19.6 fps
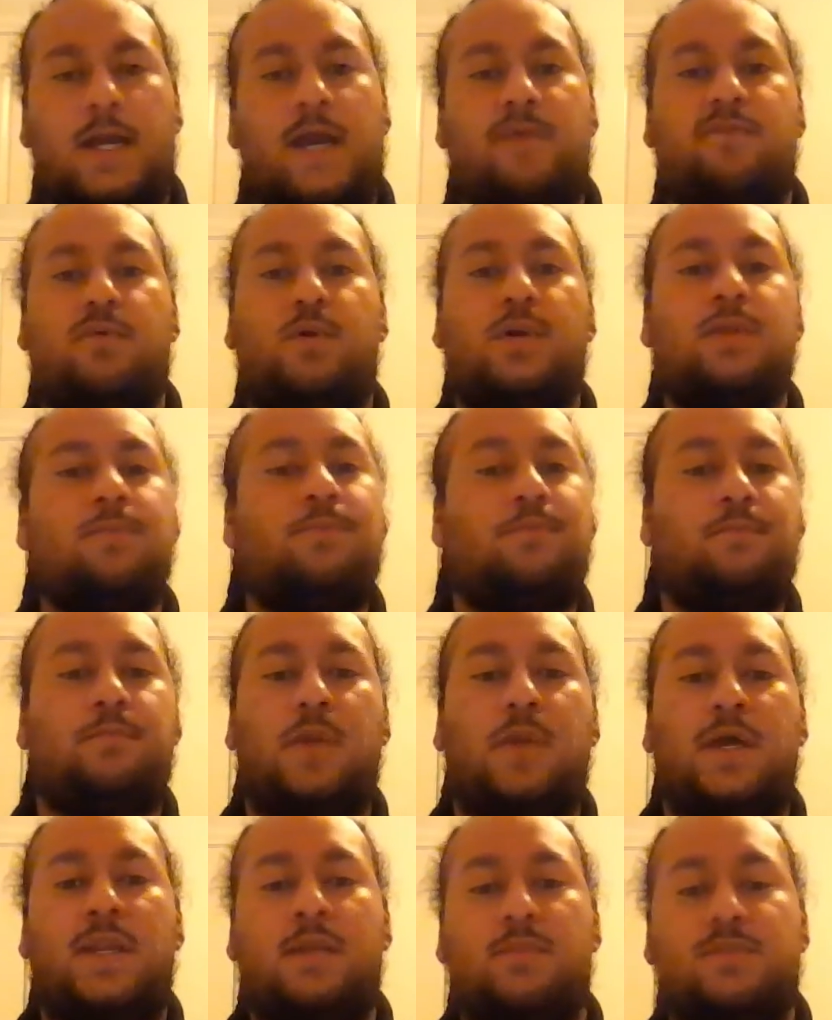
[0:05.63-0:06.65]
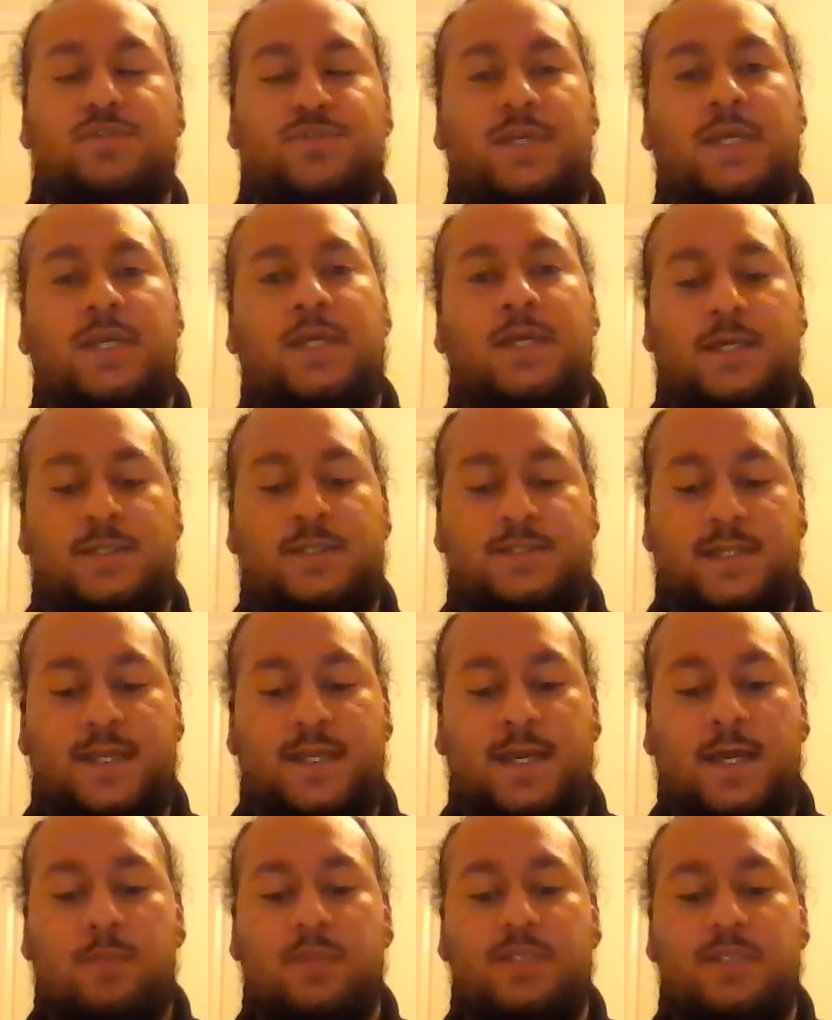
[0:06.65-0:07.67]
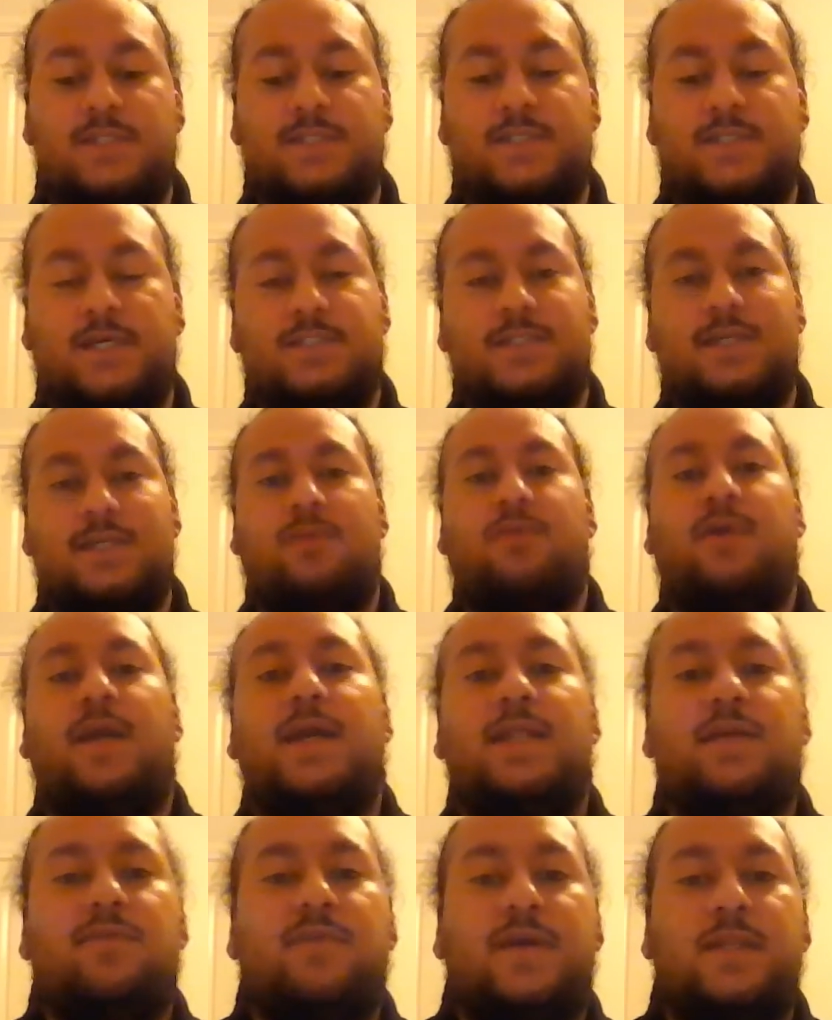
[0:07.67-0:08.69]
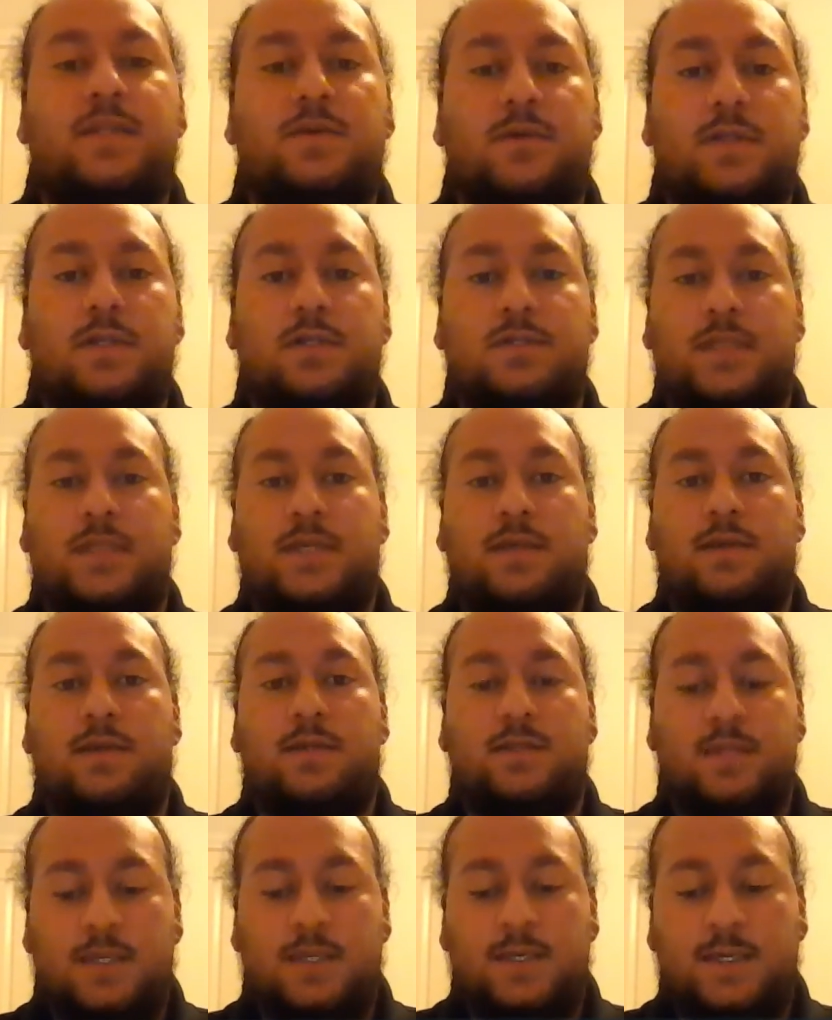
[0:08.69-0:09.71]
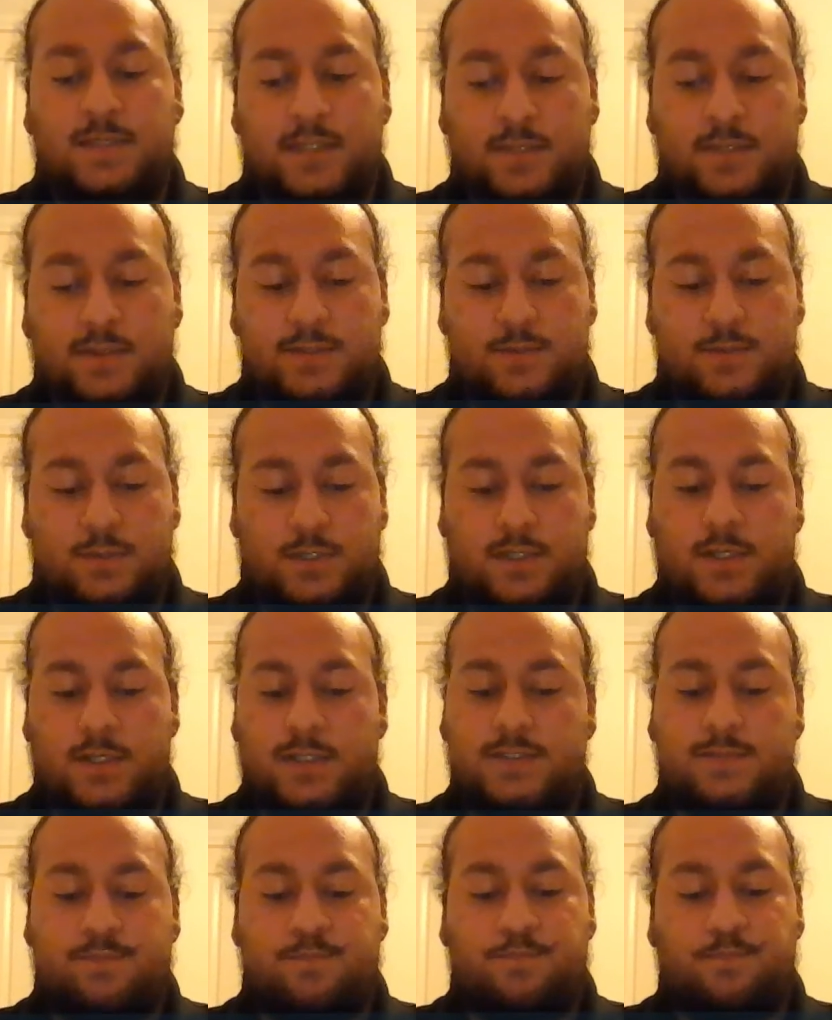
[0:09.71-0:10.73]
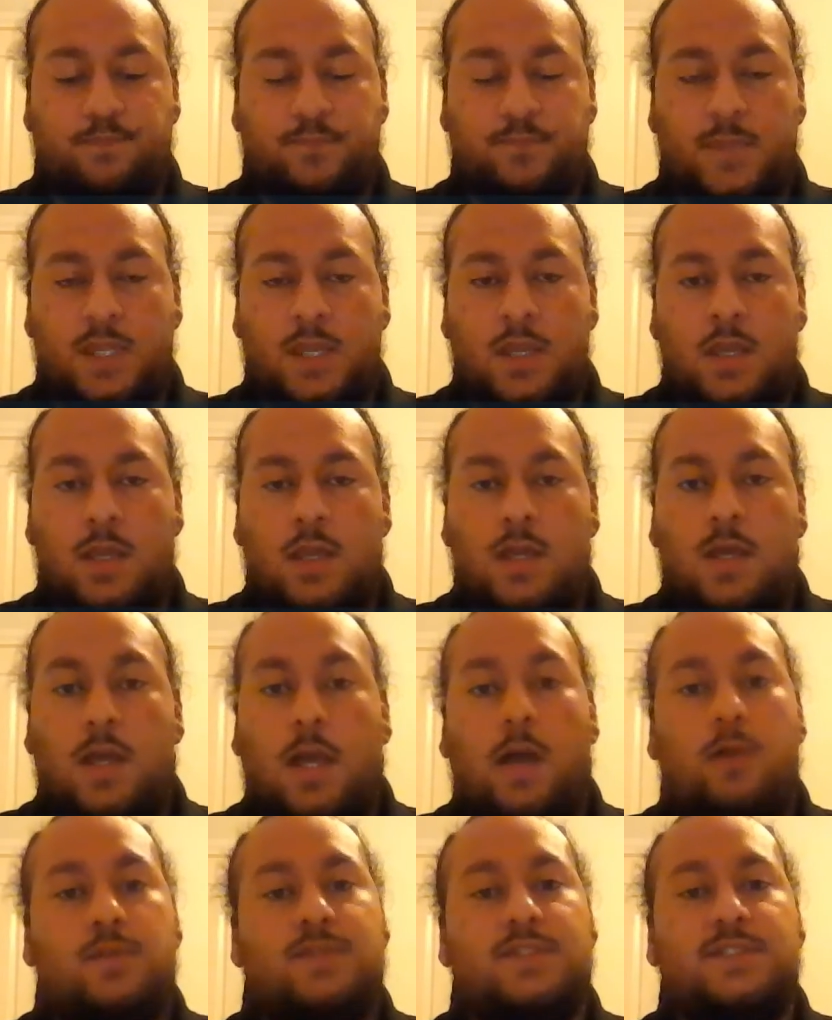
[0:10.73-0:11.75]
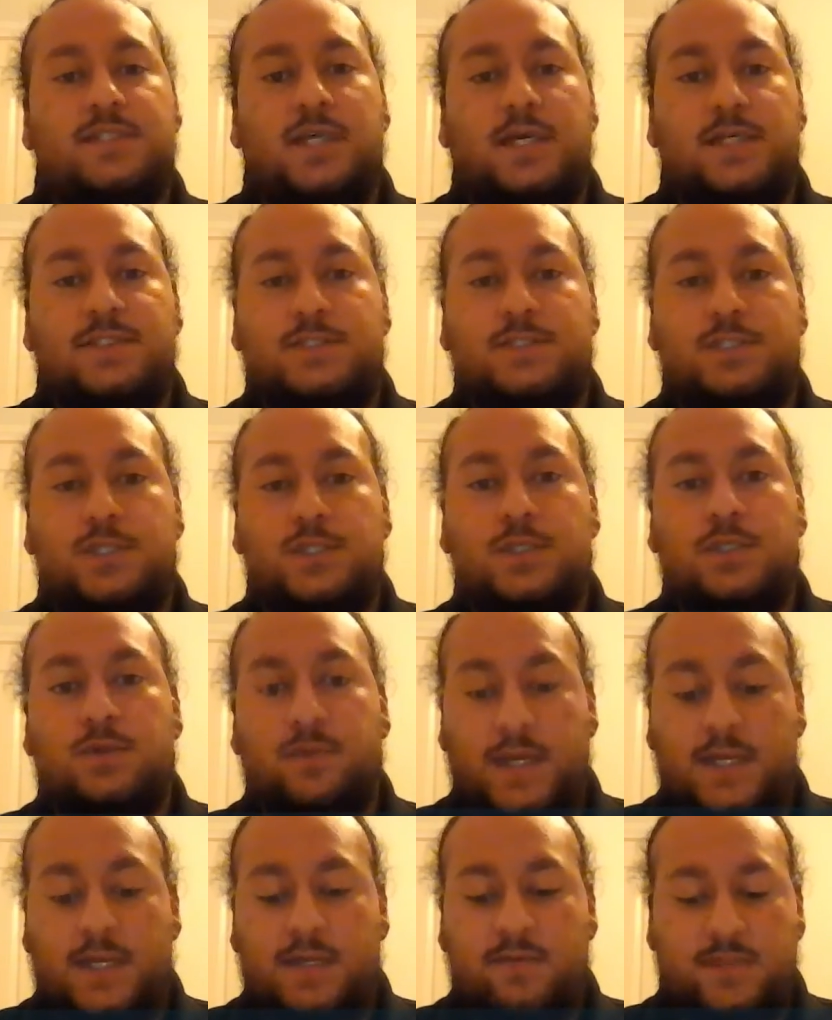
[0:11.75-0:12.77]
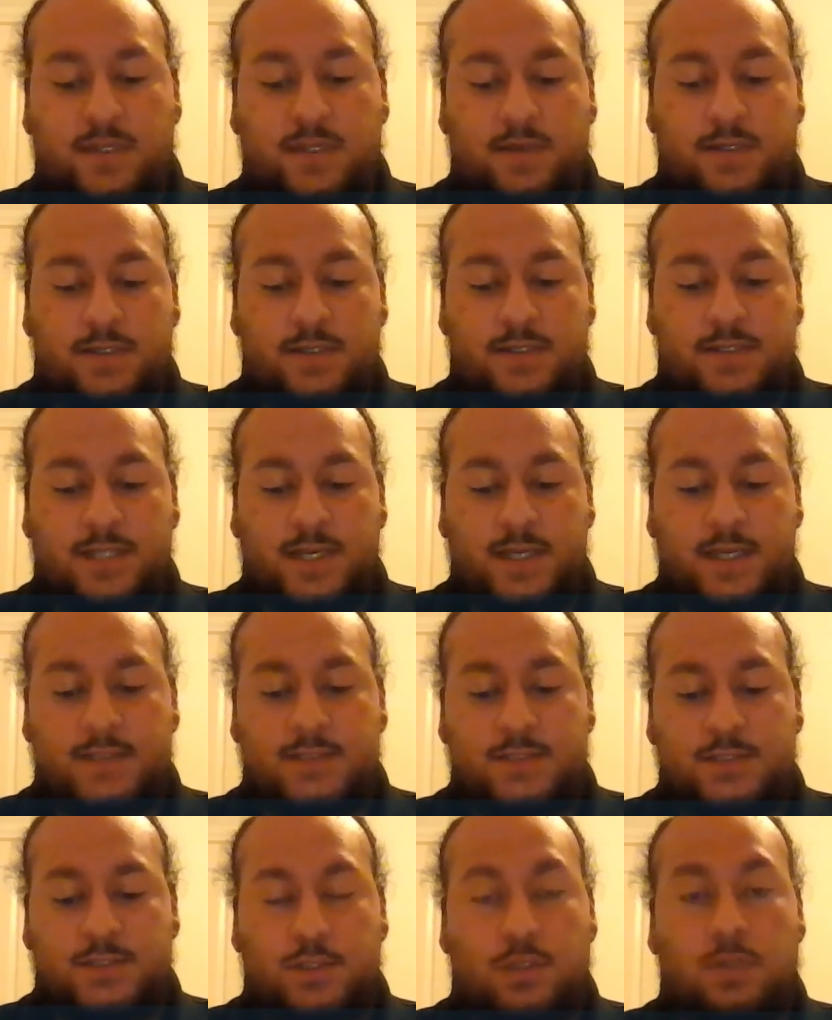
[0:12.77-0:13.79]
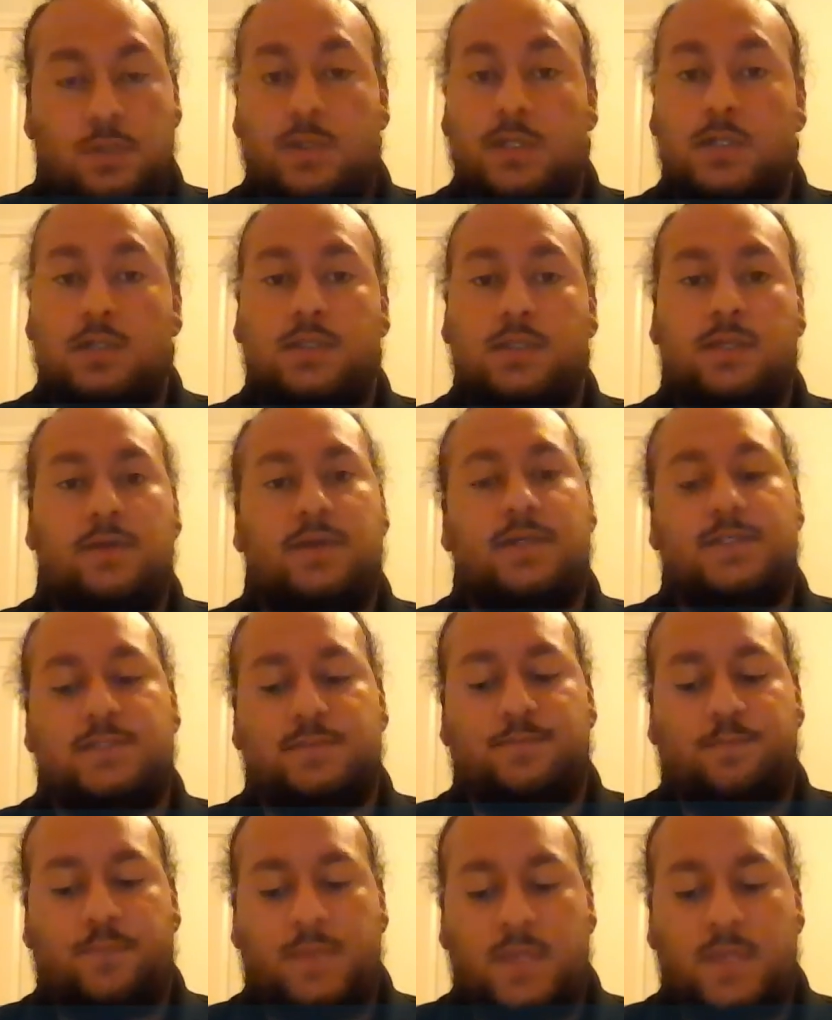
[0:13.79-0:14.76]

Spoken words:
Hi everyone, my name is Ricky and today I'll be discussing creative and critical thinking theories with you guys. I will discuss 2 creative theories and 2 critical theories.